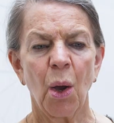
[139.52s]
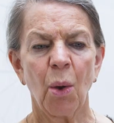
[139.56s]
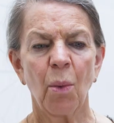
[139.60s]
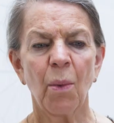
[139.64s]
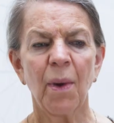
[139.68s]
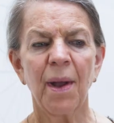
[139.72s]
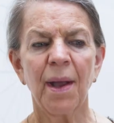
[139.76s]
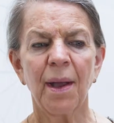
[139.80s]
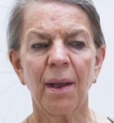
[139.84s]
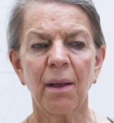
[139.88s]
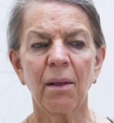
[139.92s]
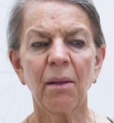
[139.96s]

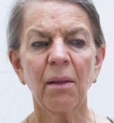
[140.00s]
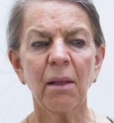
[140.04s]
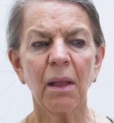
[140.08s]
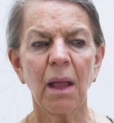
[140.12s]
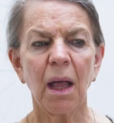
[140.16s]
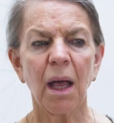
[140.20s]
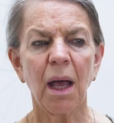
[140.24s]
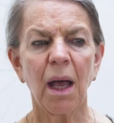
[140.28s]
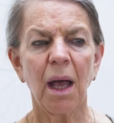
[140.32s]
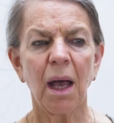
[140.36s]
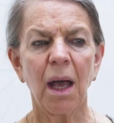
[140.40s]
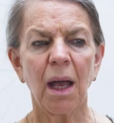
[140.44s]
Well,
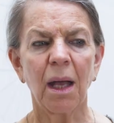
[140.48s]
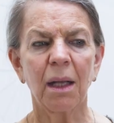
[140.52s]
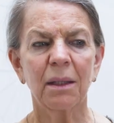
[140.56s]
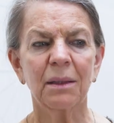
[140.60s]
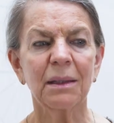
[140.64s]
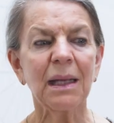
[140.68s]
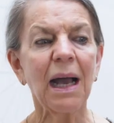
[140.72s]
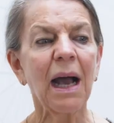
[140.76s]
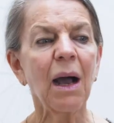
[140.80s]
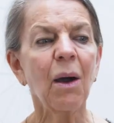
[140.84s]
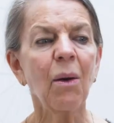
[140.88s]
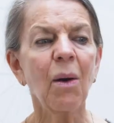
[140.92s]

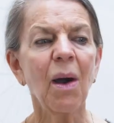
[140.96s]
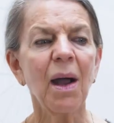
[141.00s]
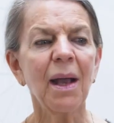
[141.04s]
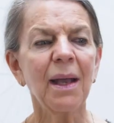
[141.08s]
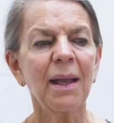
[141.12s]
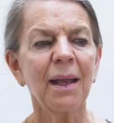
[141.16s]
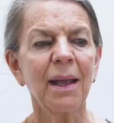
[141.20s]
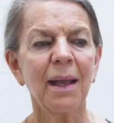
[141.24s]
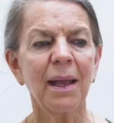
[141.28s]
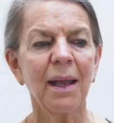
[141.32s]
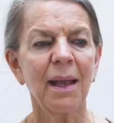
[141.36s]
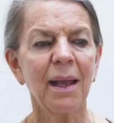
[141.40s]
now I
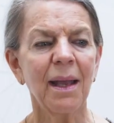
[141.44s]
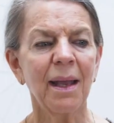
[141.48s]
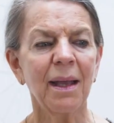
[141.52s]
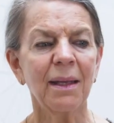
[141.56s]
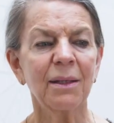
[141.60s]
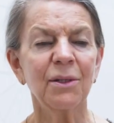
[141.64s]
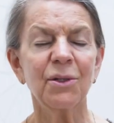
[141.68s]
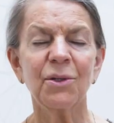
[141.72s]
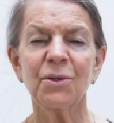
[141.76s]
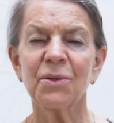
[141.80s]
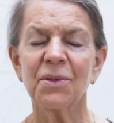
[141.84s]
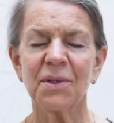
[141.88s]

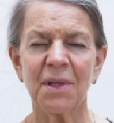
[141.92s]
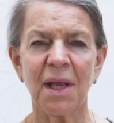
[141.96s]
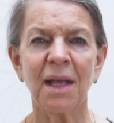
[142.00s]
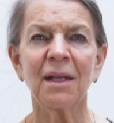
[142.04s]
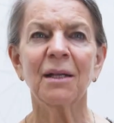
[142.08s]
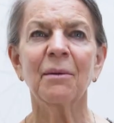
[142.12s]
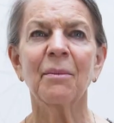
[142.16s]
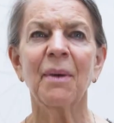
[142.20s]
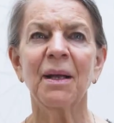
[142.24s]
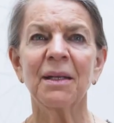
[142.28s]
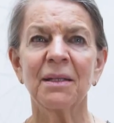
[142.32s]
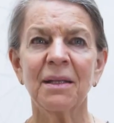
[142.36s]
had to
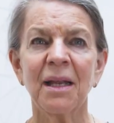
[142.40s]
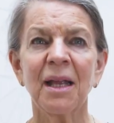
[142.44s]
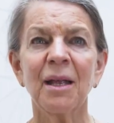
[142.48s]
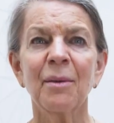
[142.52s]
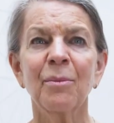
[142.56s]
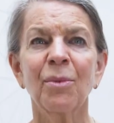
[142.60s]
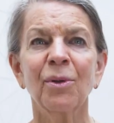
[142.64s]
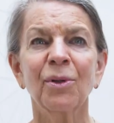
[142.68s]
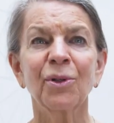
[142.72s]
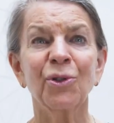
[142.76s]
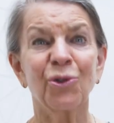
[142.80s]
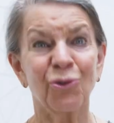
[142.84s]
stand at my
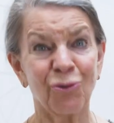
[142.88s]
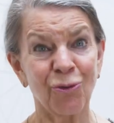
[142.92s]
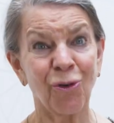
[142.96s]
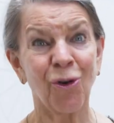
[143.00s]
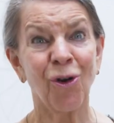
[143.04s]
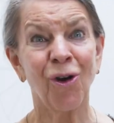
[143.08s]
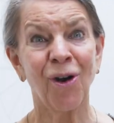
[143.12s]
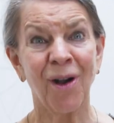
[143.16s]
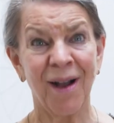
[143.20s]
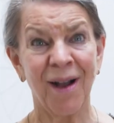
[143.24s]
table and draw